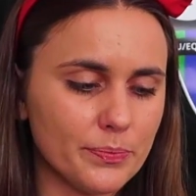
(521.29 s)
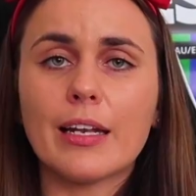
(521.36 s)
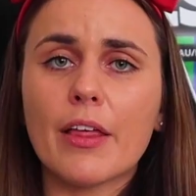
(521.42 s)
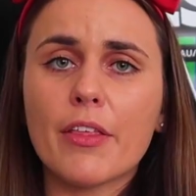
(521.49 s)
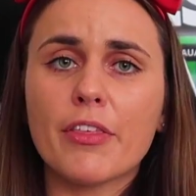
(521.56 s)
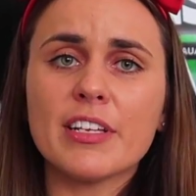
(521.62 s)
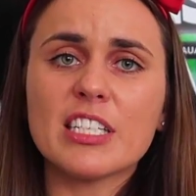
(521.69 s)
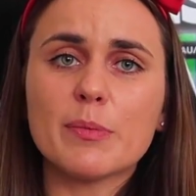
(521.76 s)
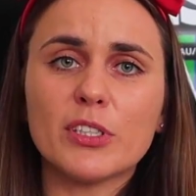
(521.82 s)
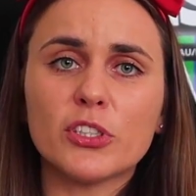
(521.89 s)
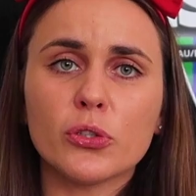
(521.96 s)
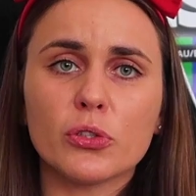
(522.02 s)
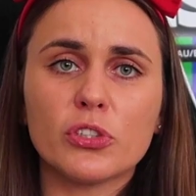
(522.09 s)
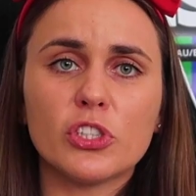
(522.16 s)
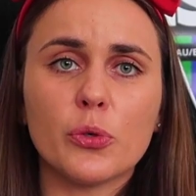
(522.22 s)
Another thing to be
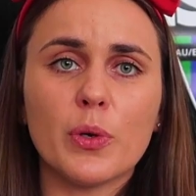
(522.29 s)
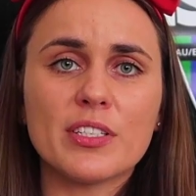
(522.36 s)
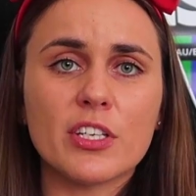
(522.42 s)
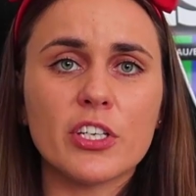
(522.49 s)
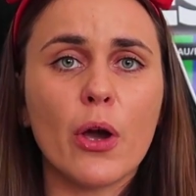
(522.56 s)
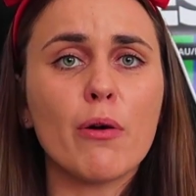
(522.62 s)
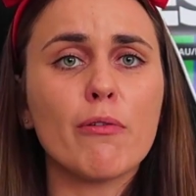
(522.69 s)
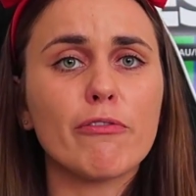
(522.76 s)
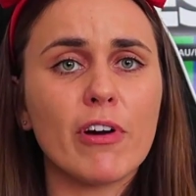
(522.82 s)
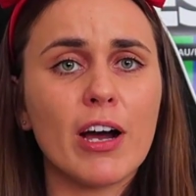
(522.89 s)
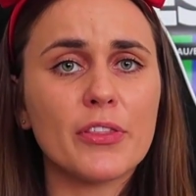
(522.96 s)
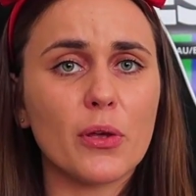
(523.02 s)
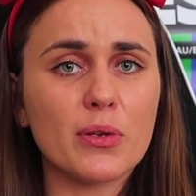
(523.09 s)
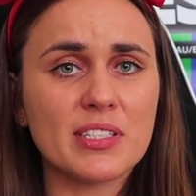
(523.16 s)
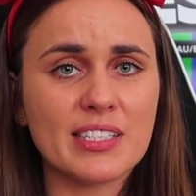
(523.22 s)
sure to do is to go and
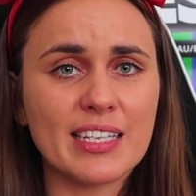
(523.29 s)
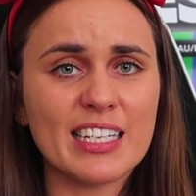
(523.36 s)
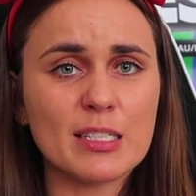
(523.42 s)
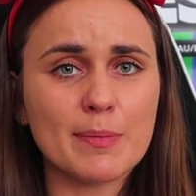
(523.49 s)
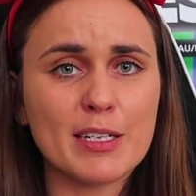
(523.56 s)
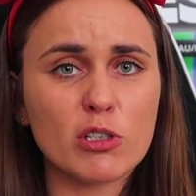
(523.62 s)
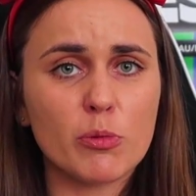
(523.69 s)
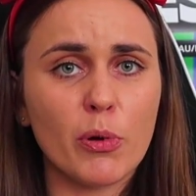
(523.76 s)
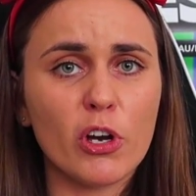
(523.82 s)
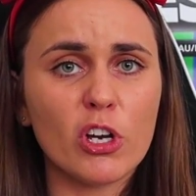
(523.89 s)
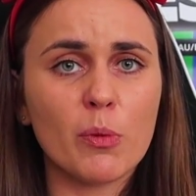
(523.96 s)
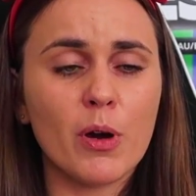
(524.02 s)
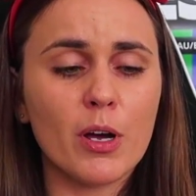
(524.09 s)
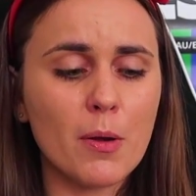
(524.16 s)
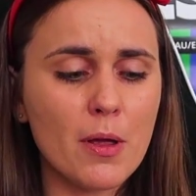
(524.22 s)
find those sentimental
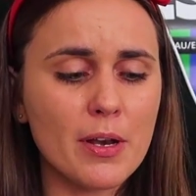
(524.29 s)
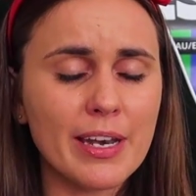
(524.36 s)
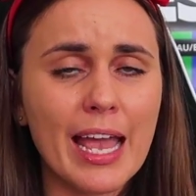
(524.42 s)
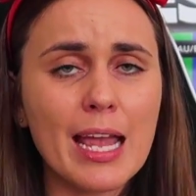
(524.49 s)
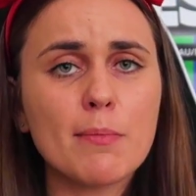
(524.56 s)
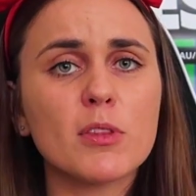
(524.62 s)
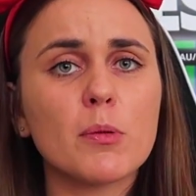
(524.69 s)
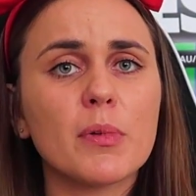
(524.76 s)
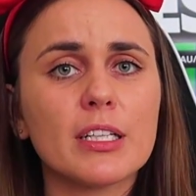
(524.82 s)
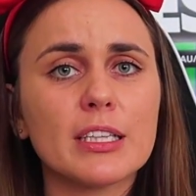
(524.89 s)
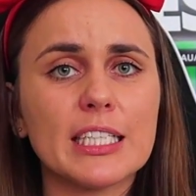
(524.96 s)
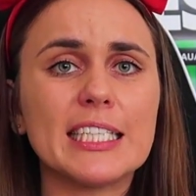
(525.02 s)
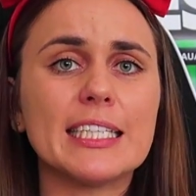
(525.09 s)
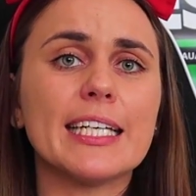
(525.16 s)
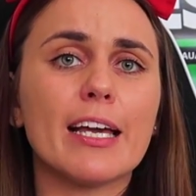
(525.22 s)
Pokemon, name them
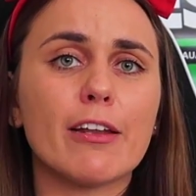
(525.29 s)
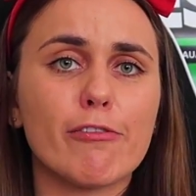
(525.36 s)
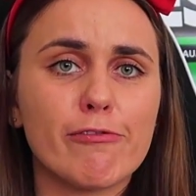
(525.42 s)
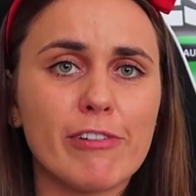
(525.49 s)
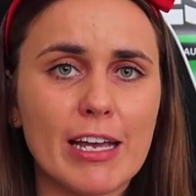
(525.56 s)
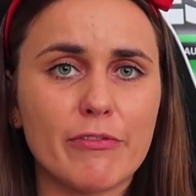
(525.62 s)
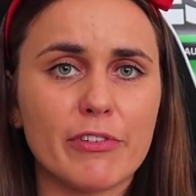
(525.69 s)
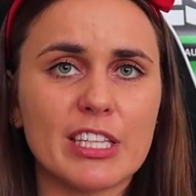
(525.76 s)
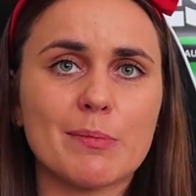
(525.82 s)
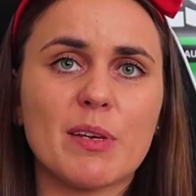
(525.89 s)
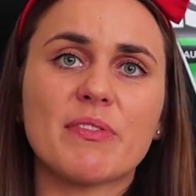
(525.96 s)
clearly and favorite them.